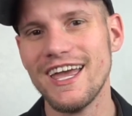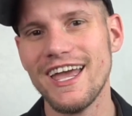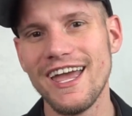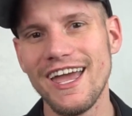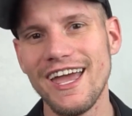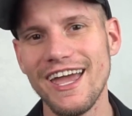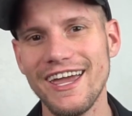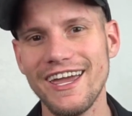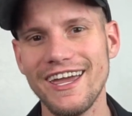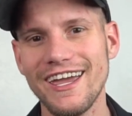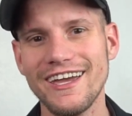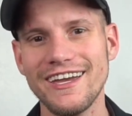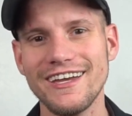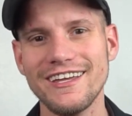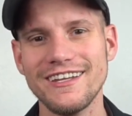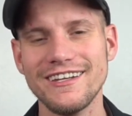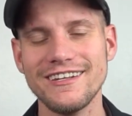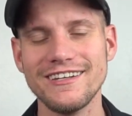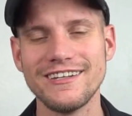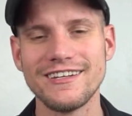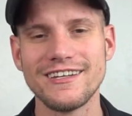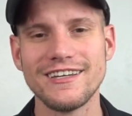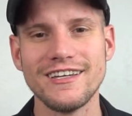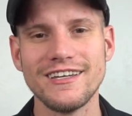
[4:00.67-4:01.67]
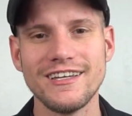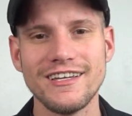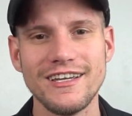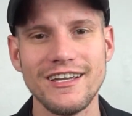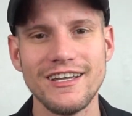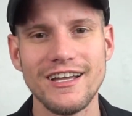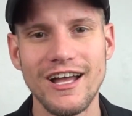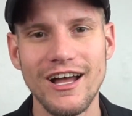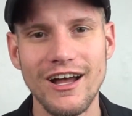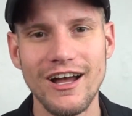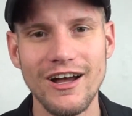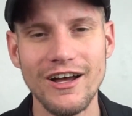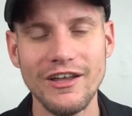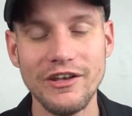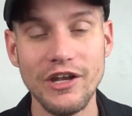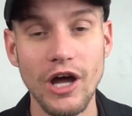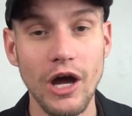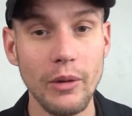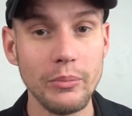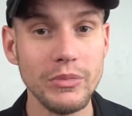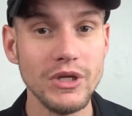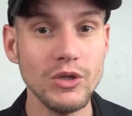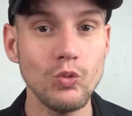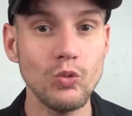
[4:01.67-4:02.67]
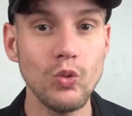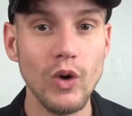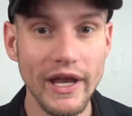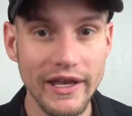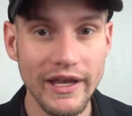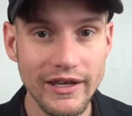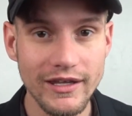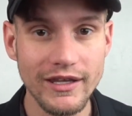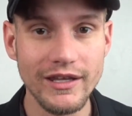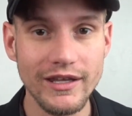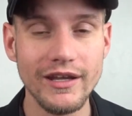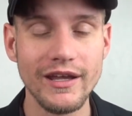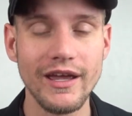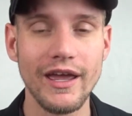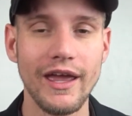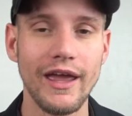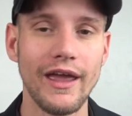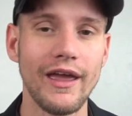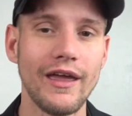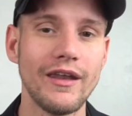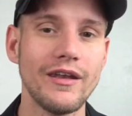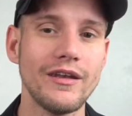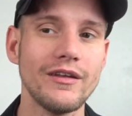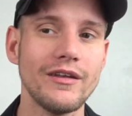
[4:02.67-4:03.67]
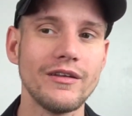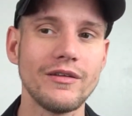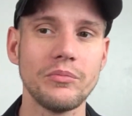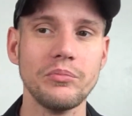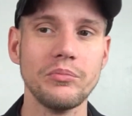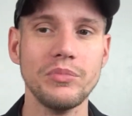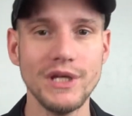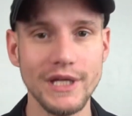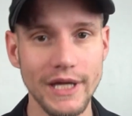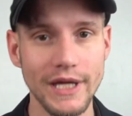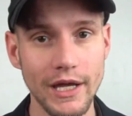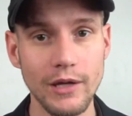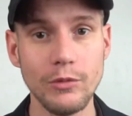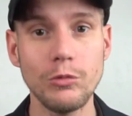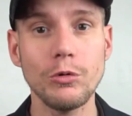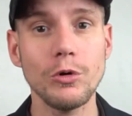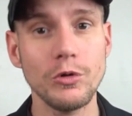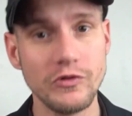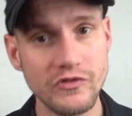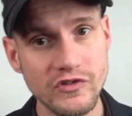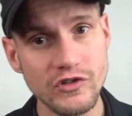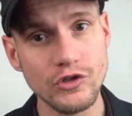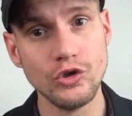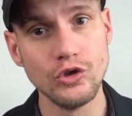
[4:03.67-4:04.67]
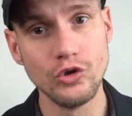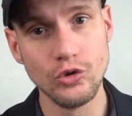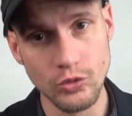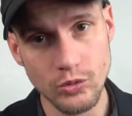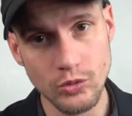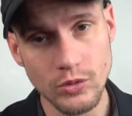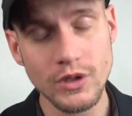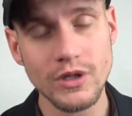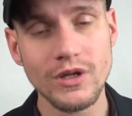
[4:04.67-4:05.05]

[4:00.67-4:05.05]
and not be winded and be able to,